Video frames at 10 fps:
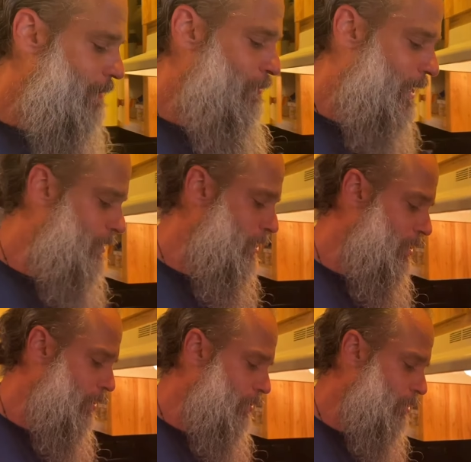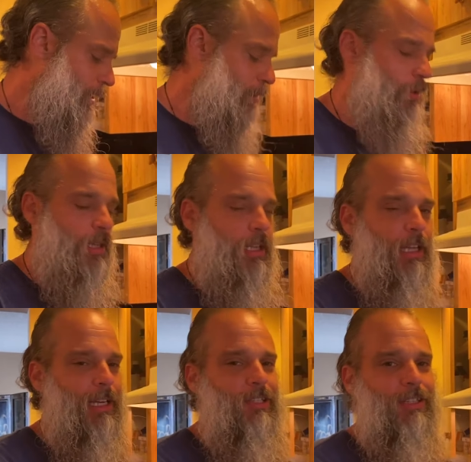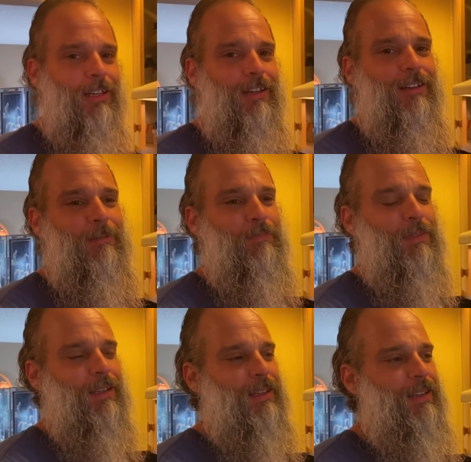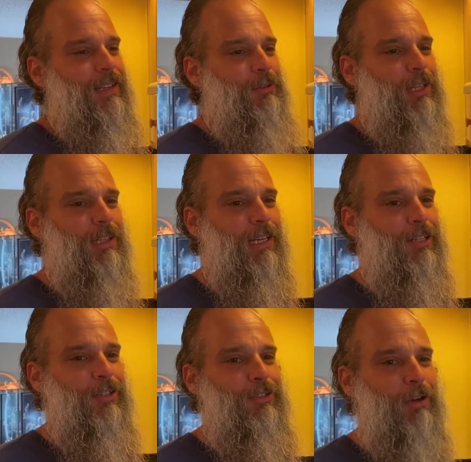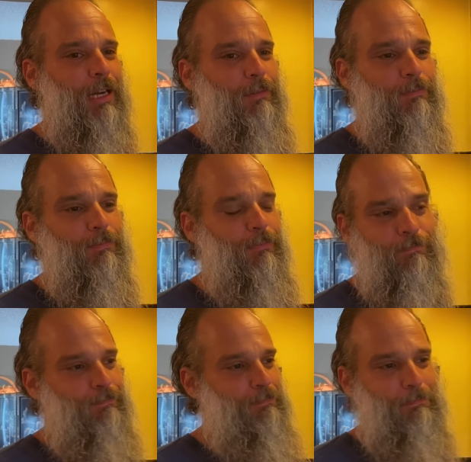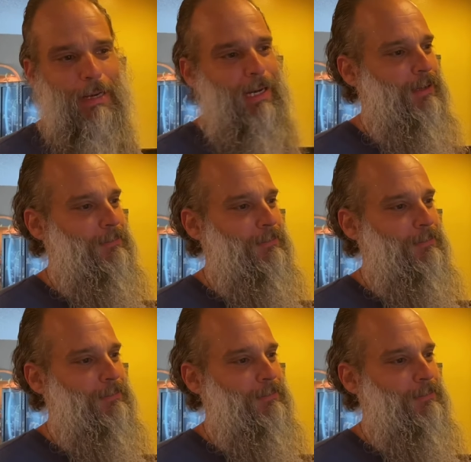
because he knows, but he really likes the, he really likes the dry, bad